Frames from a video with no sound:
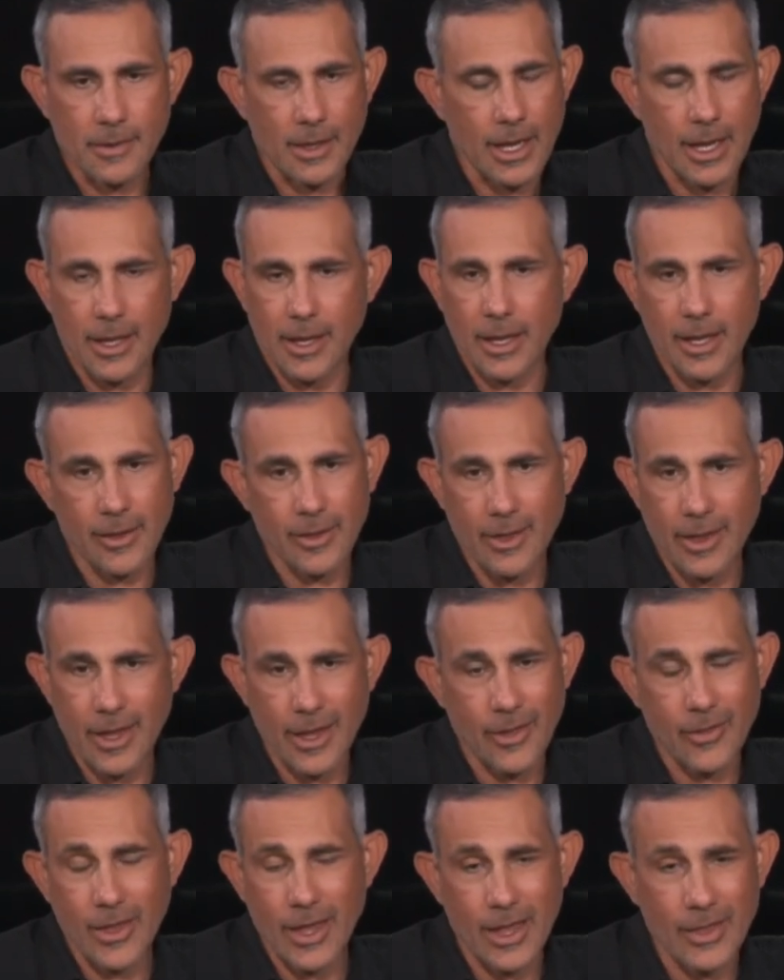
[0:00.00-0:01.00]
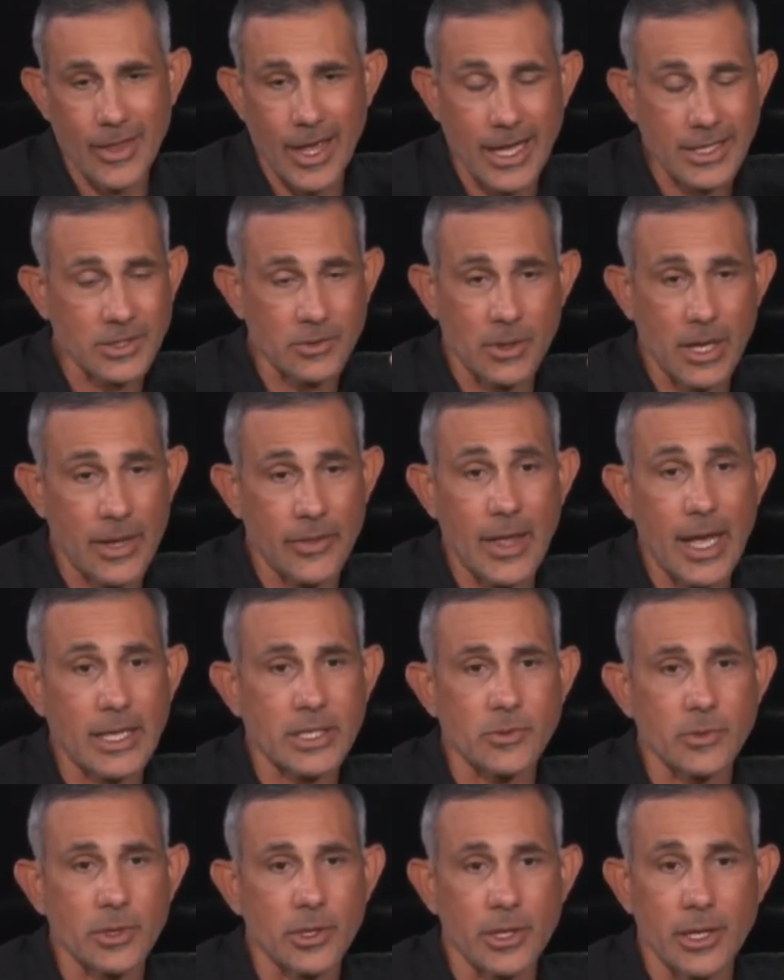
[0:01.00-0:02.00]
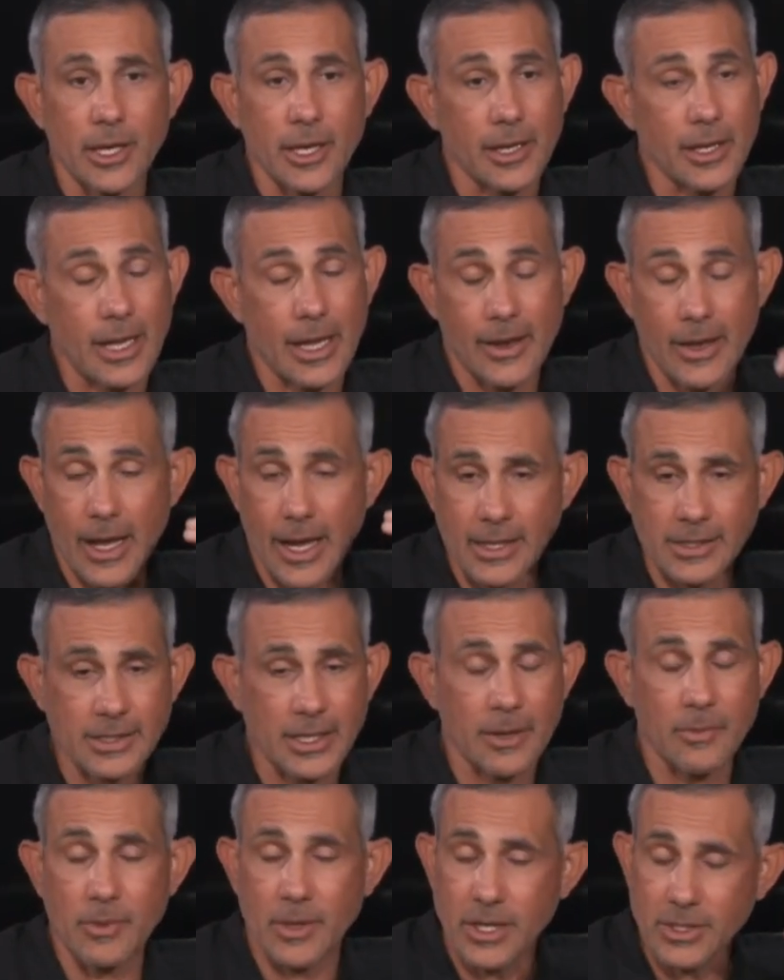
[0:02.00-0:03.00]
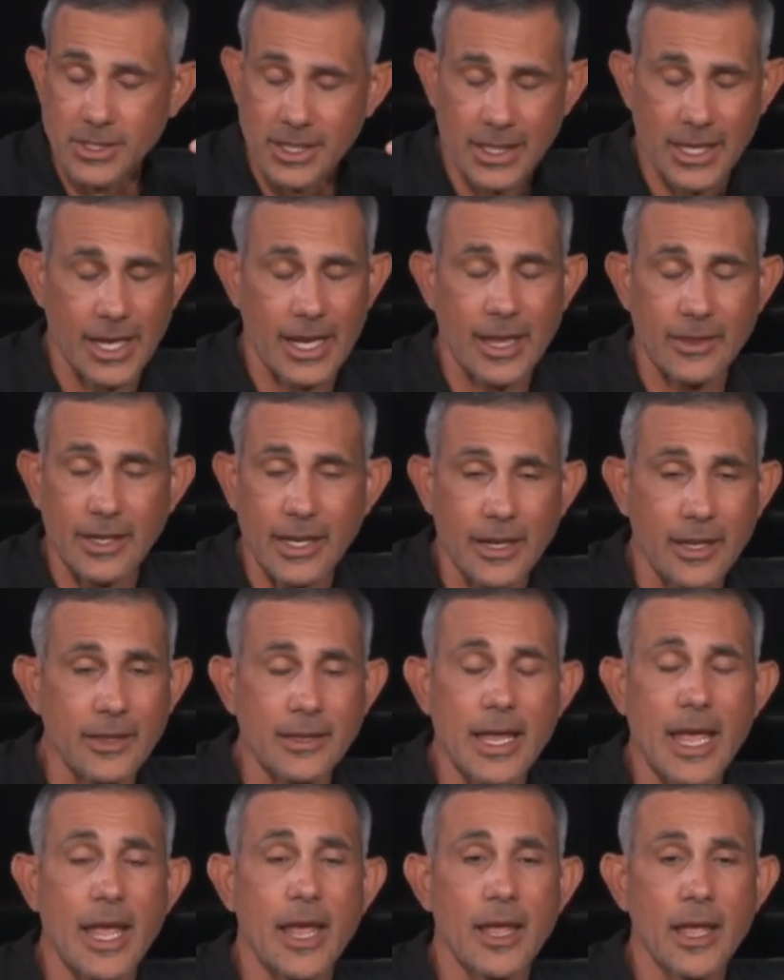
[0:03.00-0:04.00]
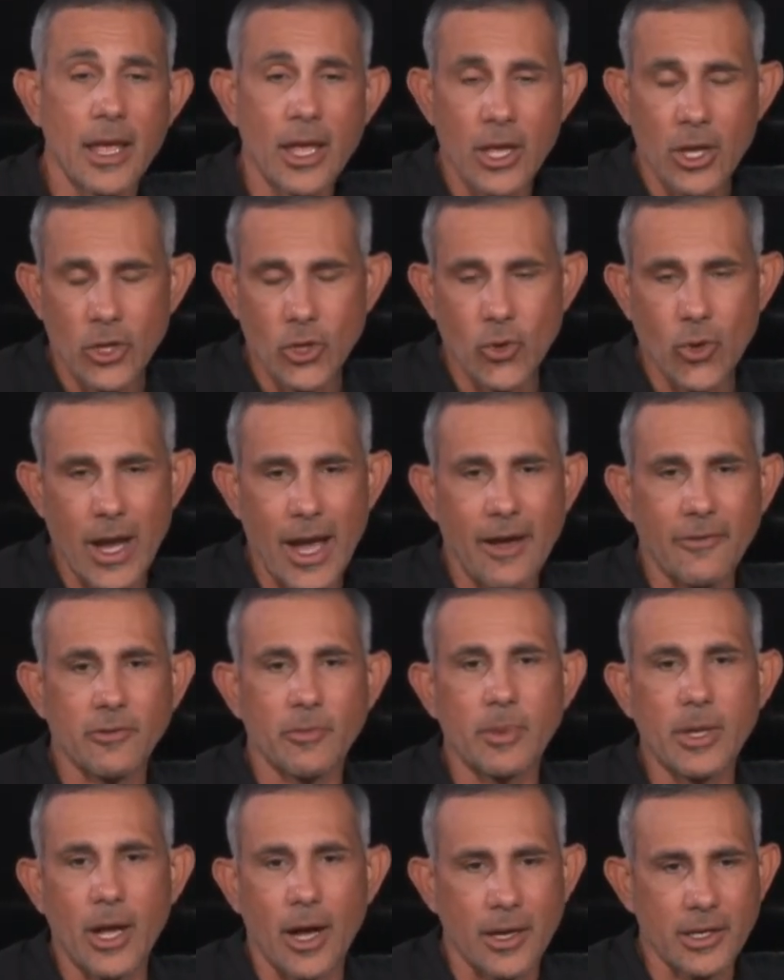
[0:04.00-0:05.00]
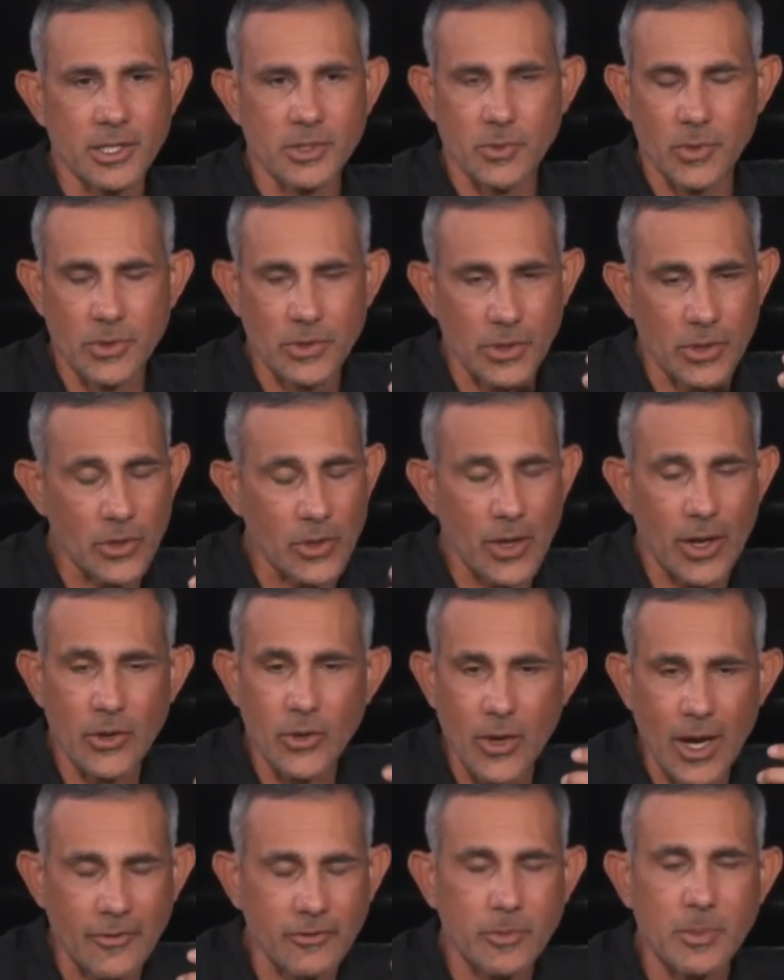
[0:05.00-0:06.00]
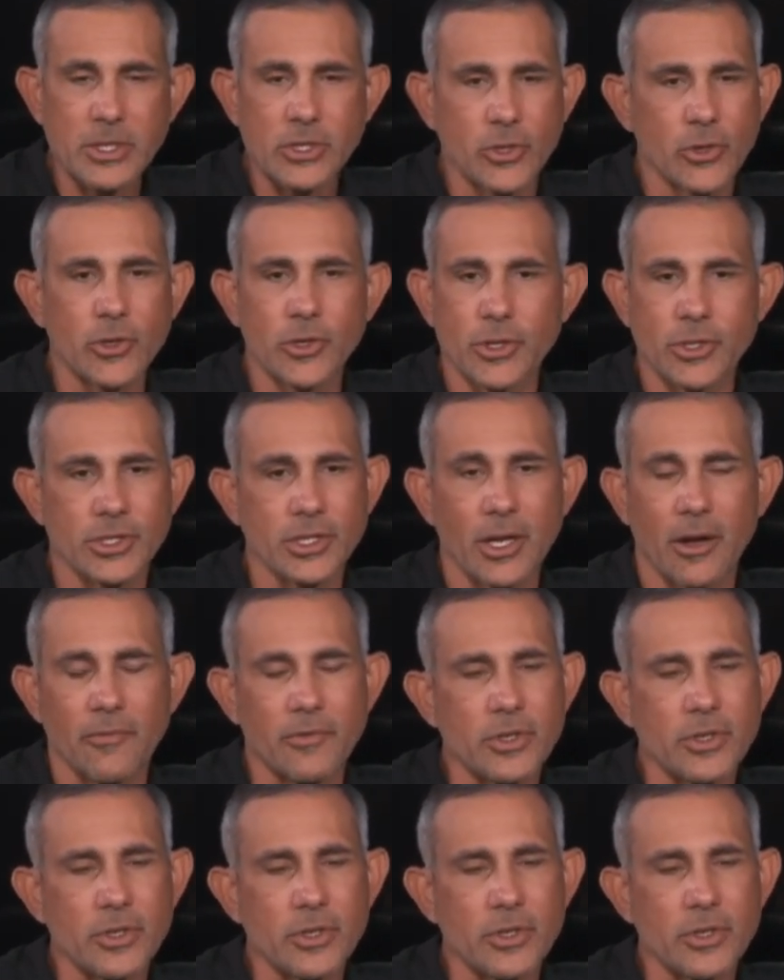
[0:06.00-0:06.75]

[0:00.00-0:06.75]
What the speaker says: And that's really it. And I say, because again, at the end of the day, you have to be honest with you have to be true to yourself.